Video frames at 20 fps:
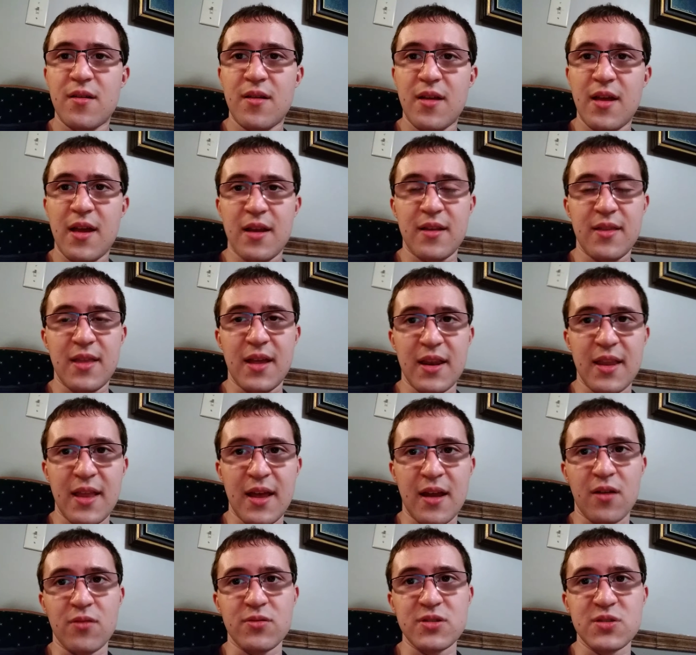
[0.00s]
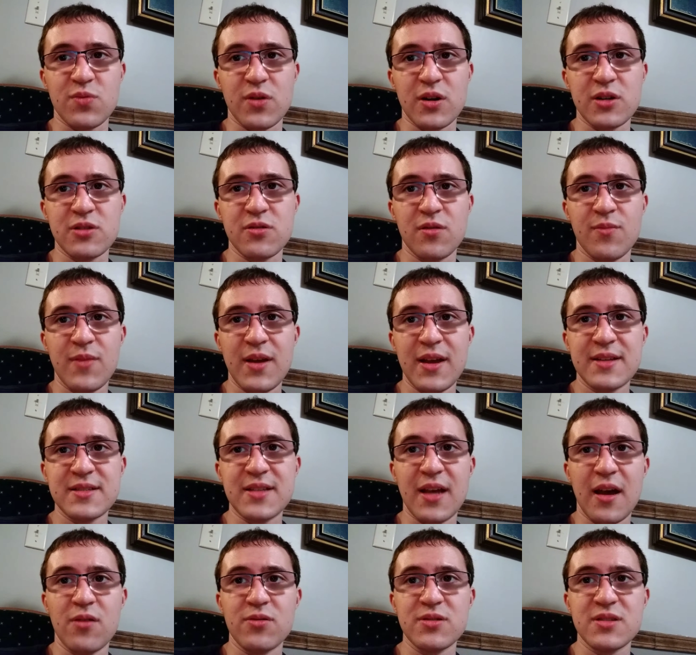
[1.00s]
And that always worked with me, because
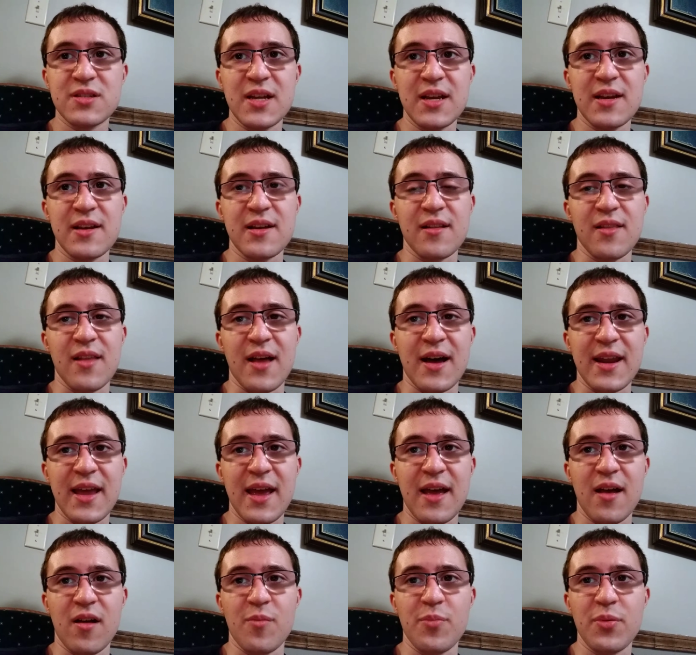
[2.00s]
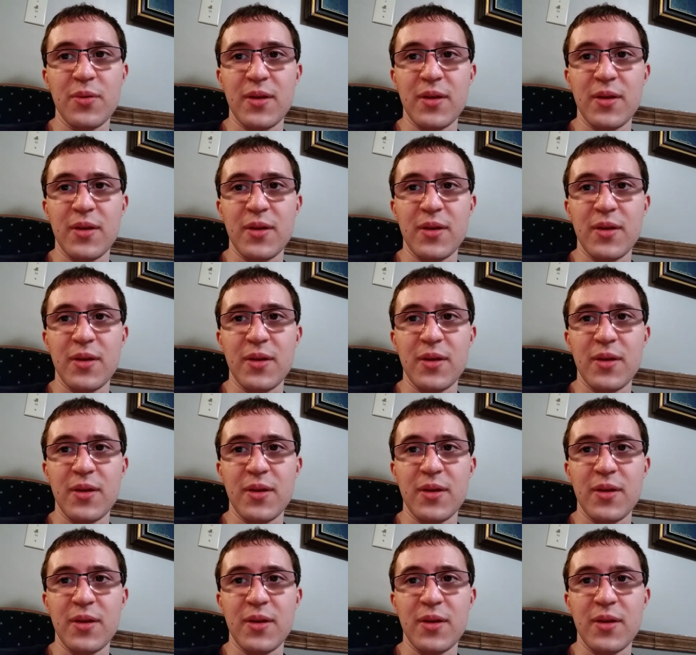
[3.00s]
I always needed a lot of help